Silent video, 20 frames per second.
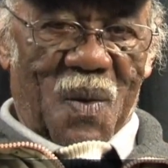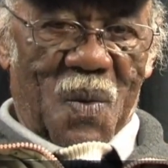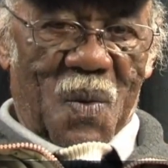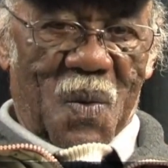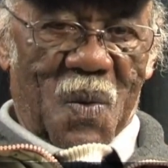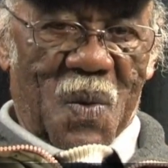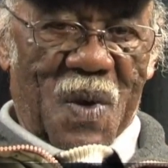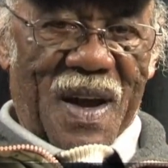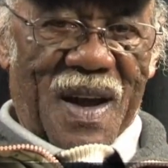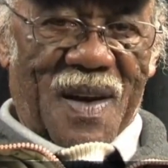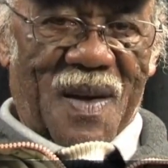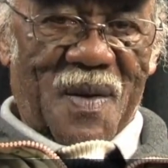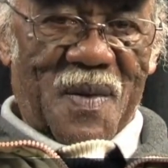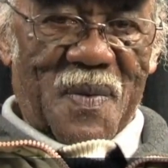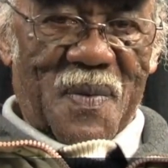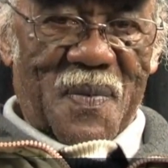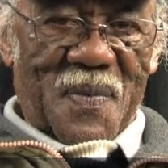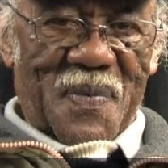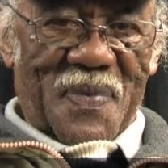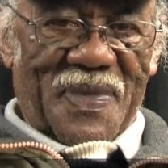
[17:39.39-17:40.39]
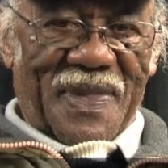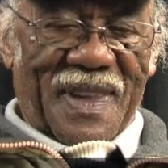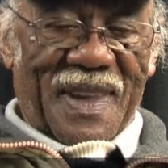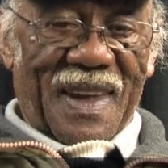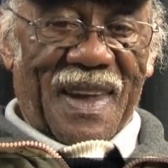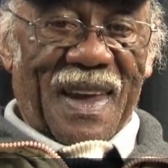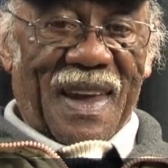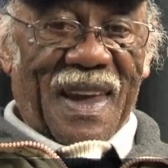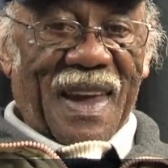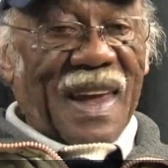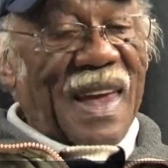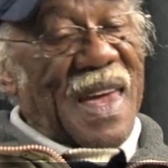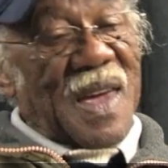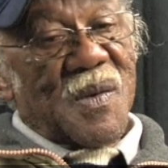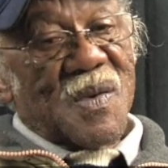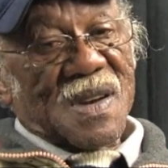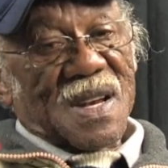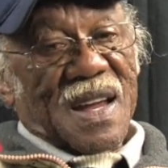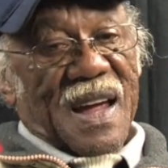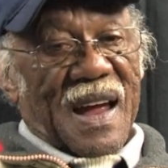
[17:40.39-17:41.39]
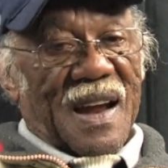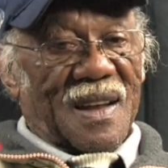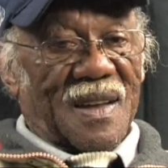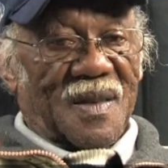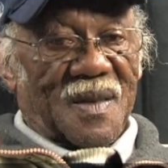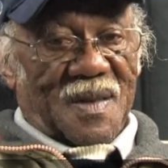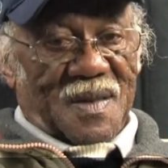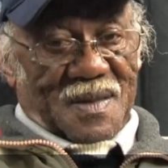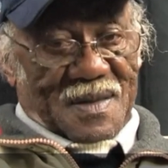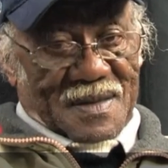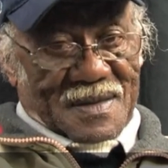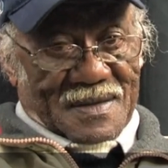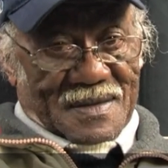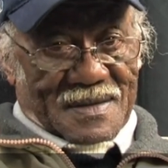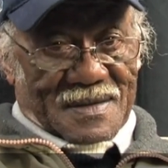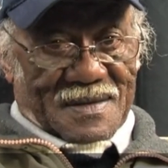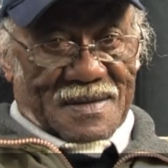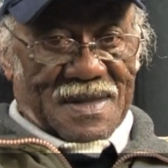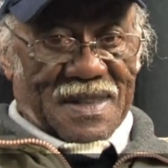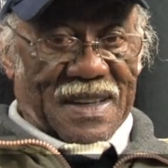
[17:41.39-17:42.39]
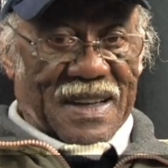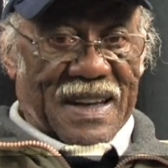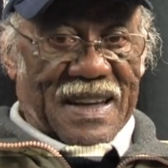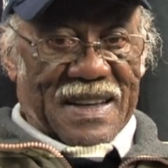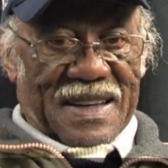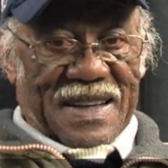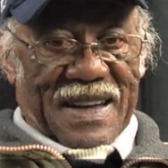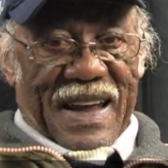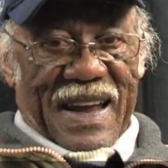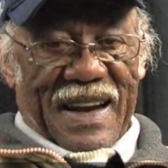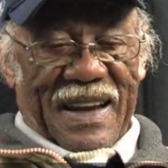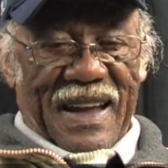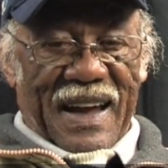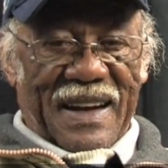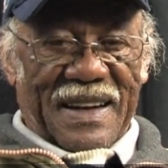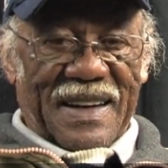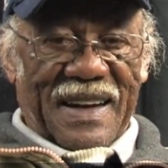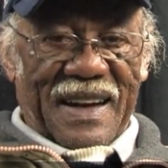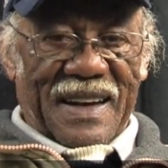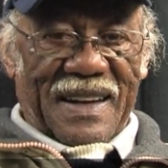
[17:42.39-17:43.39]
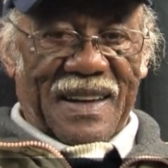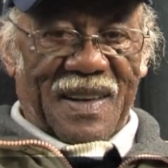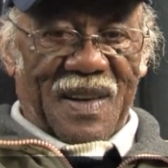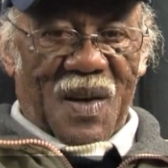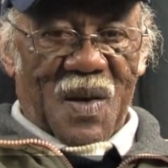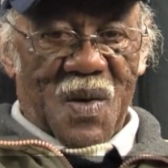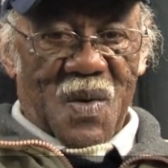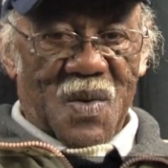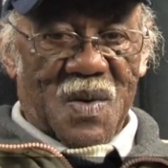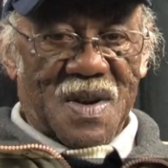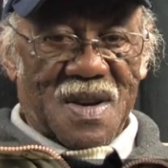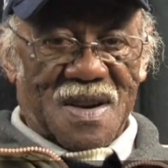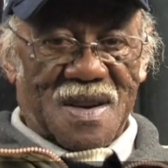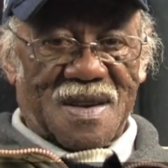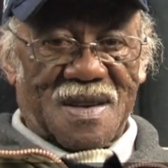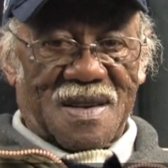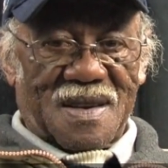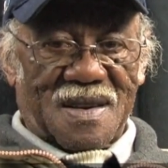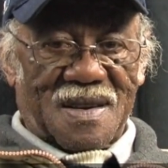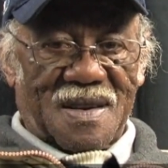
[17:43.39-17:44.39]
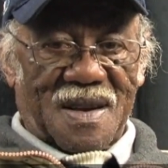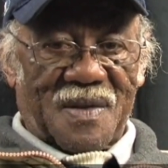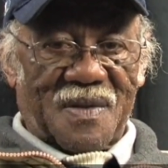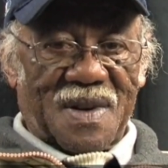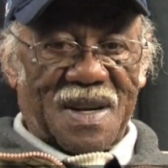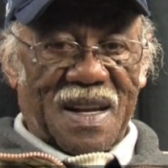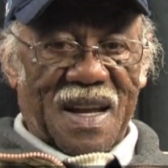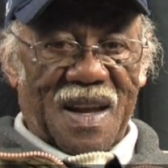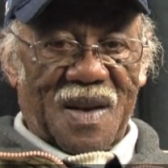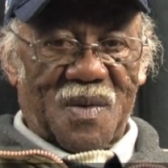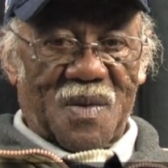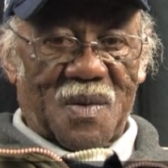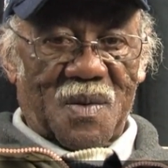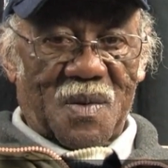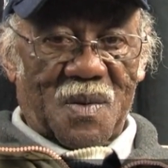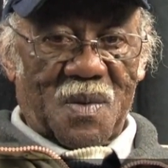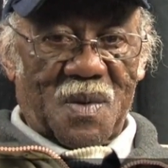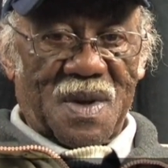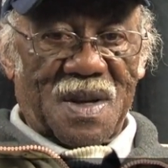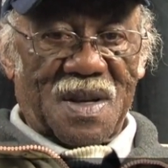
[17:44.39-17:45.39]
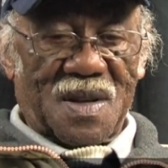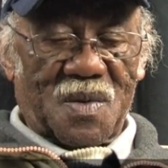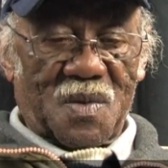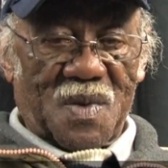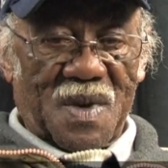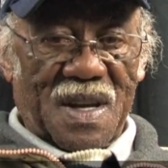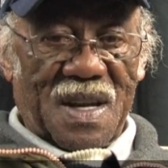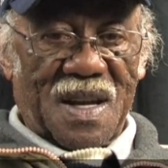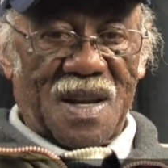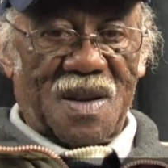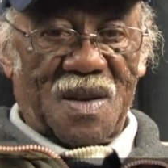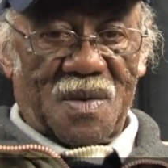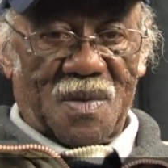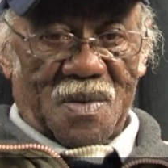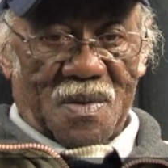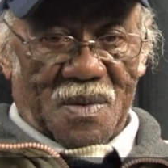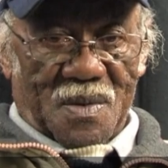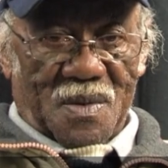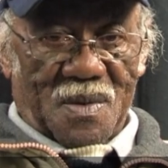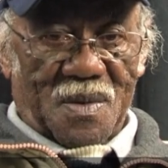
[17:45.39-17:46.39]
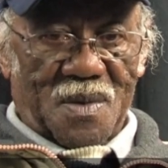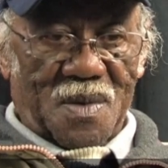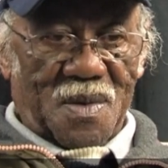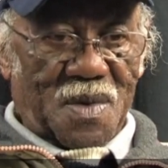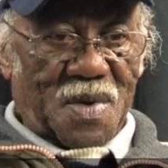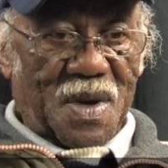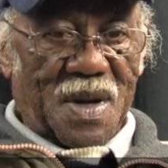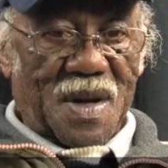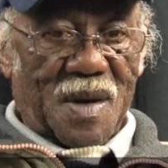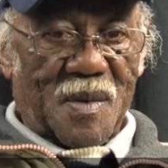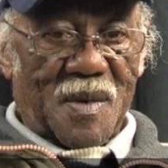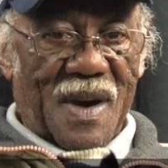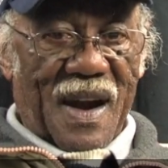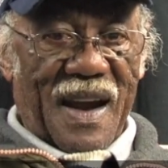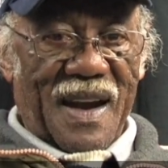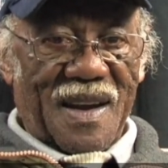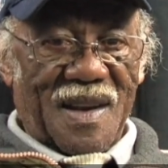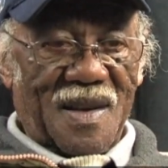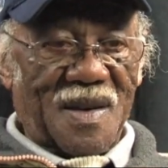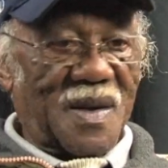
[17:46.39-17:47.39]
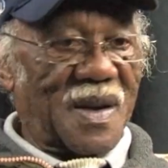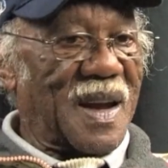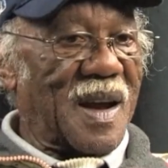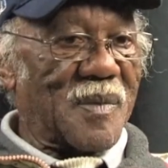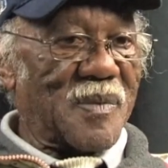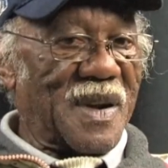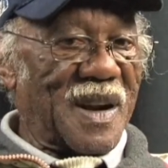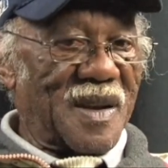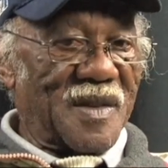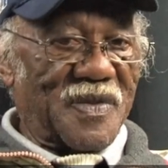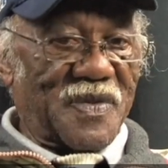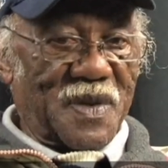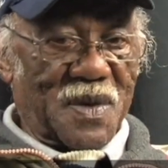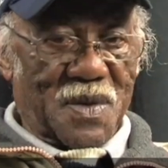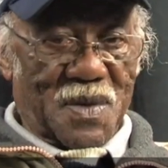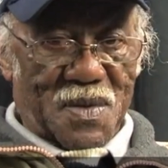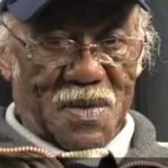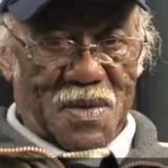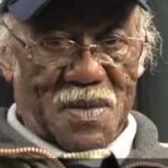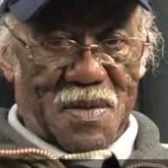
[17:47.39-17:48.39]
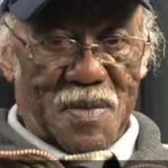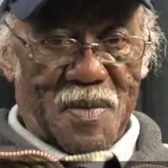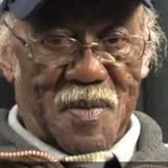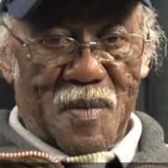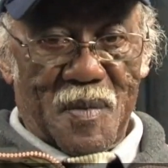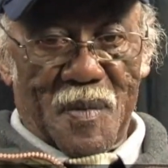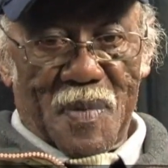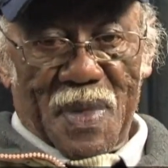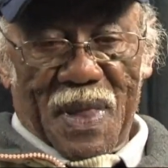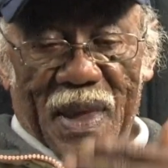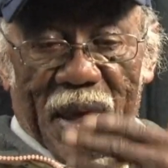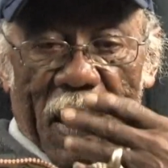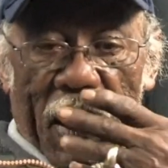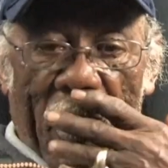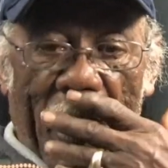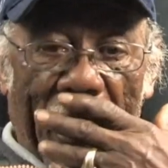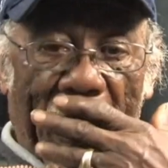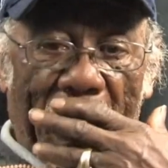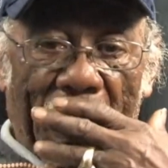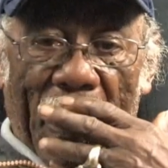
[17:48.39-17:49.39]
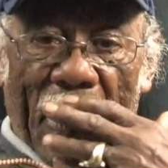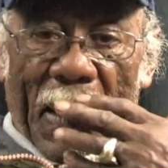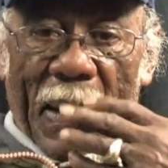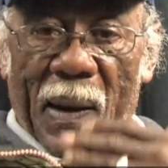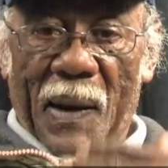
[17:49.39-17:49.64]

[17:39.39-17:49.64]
well, he was kind of on the gay side like that. As long as everything went his way and you treat him right, you got plenty of food, and